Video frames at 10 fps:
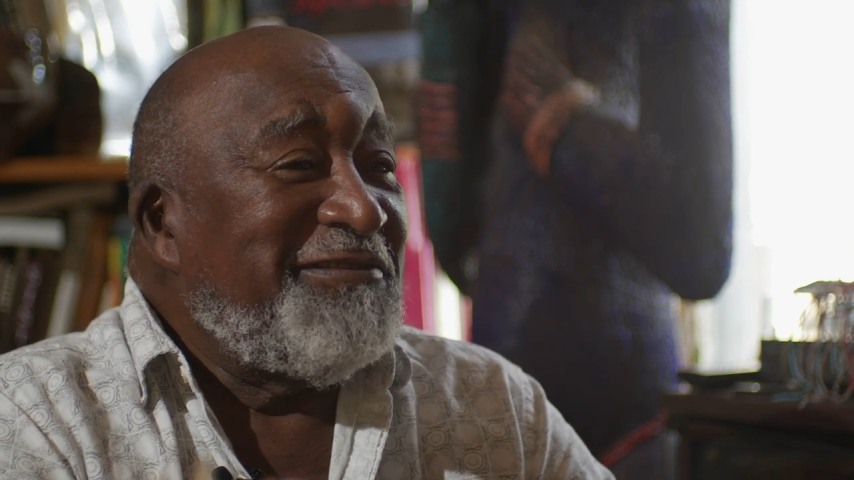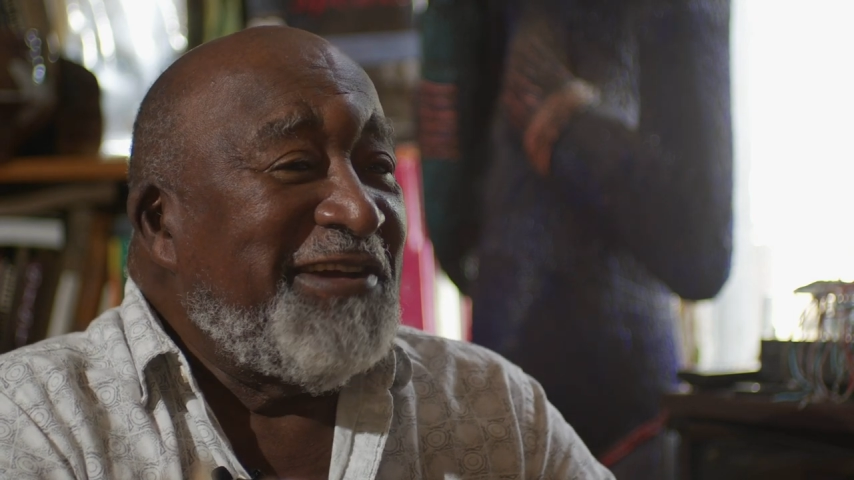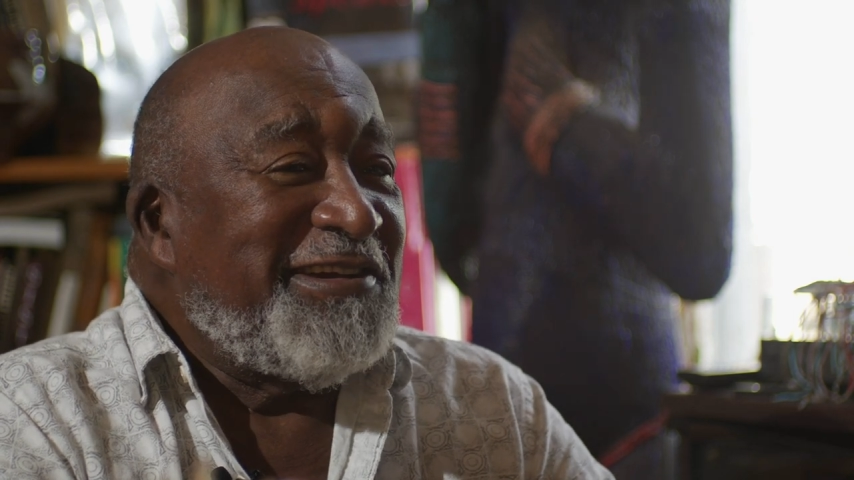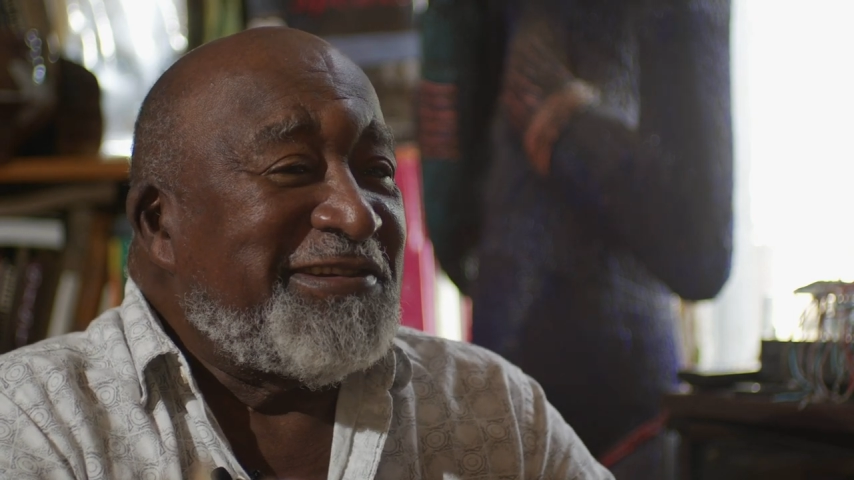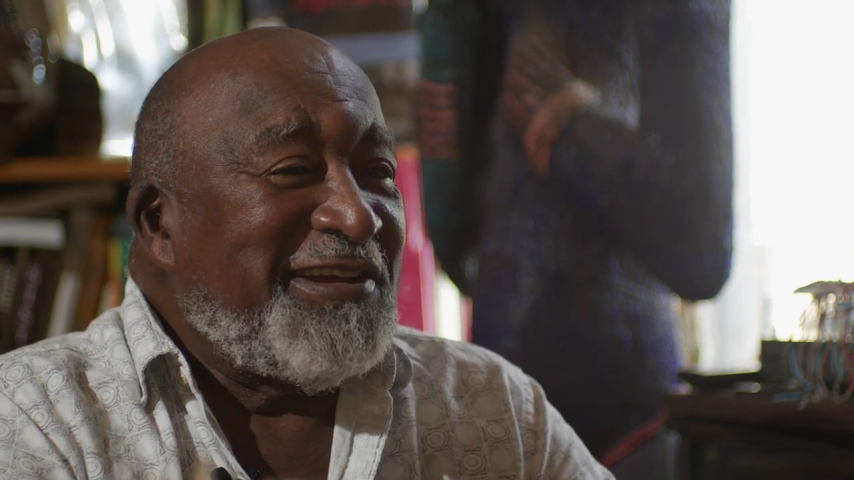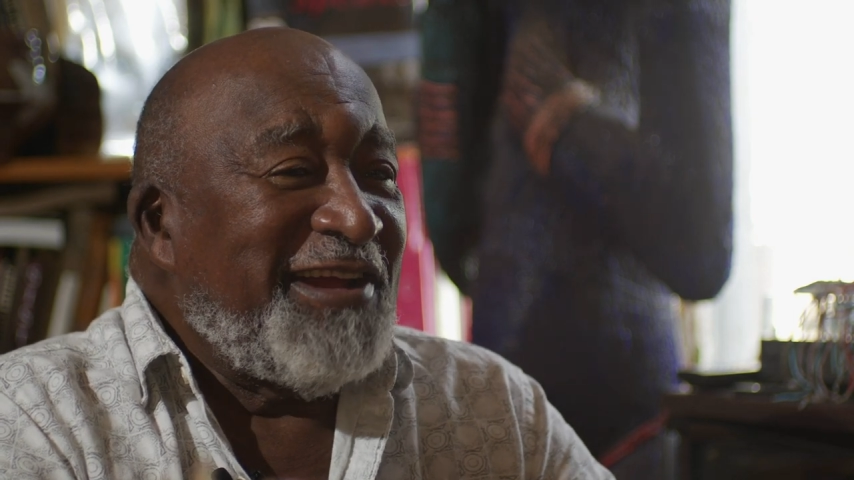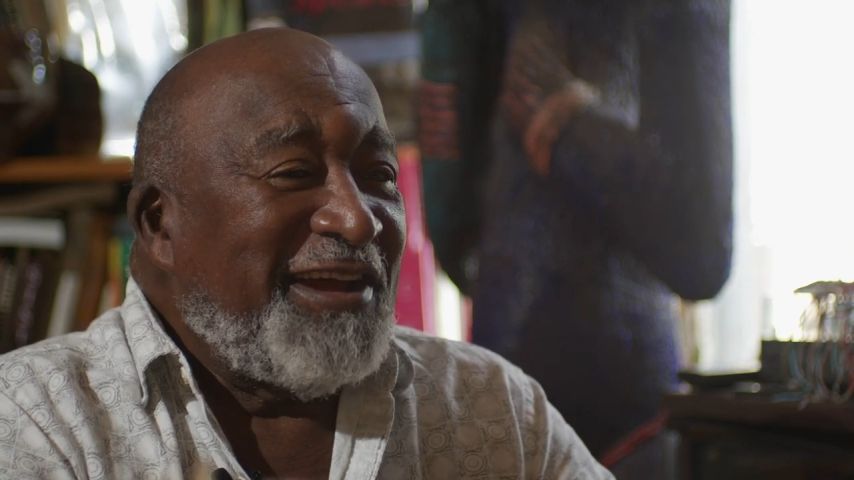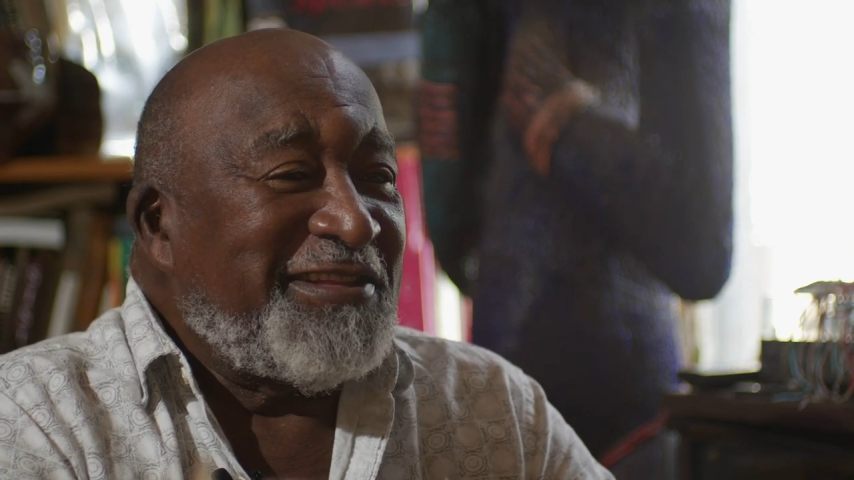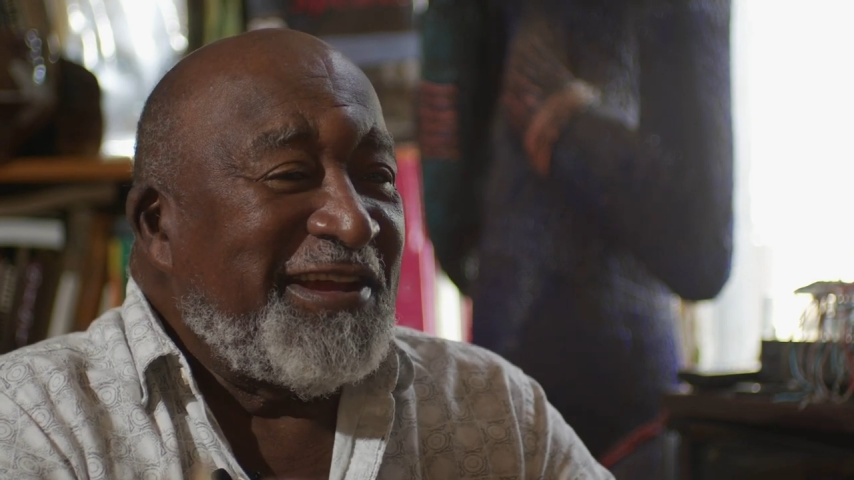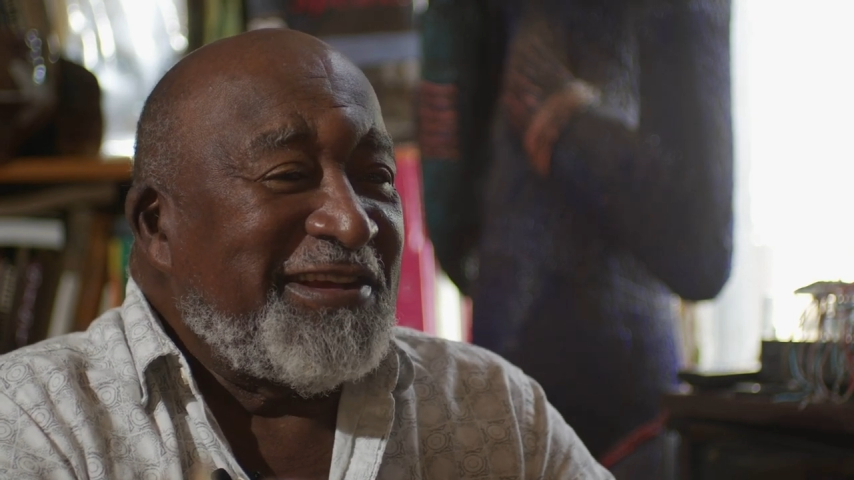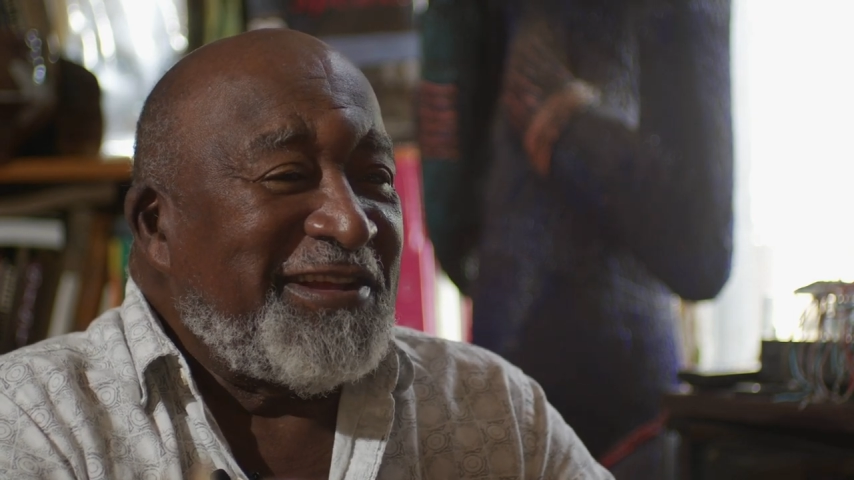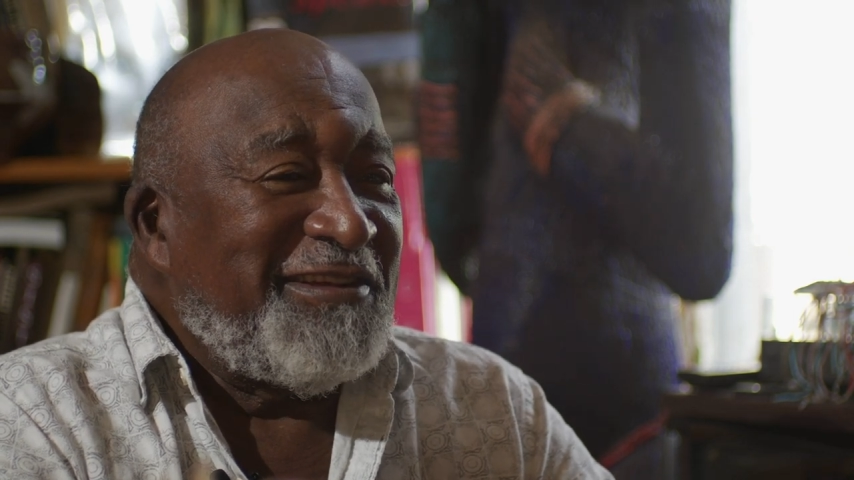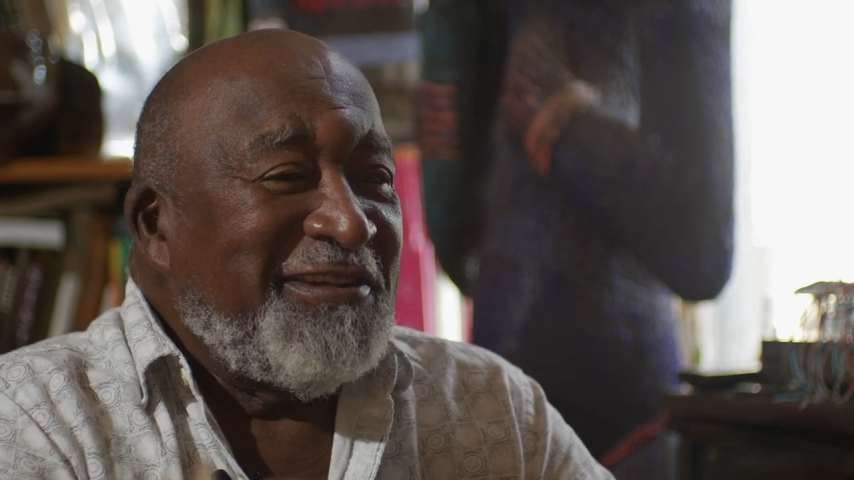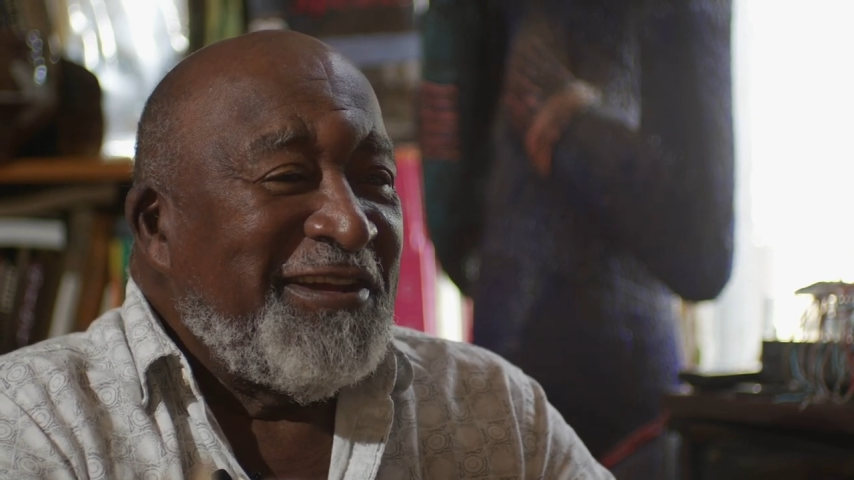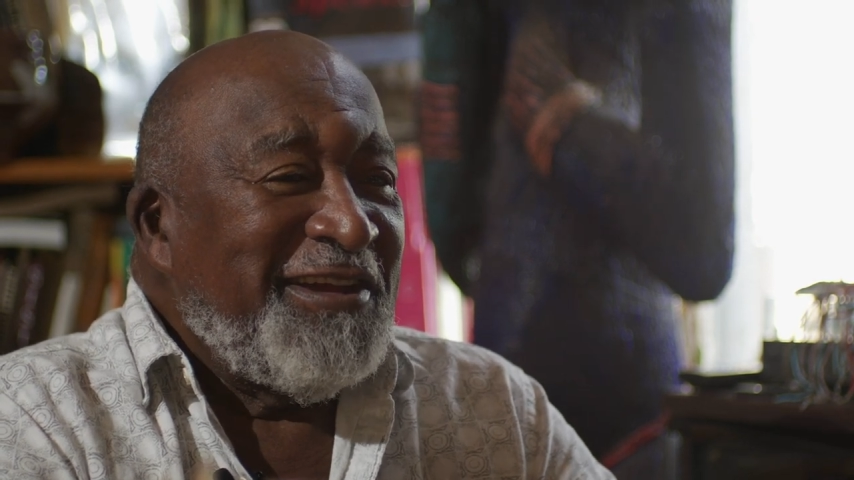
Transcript: vision, I think that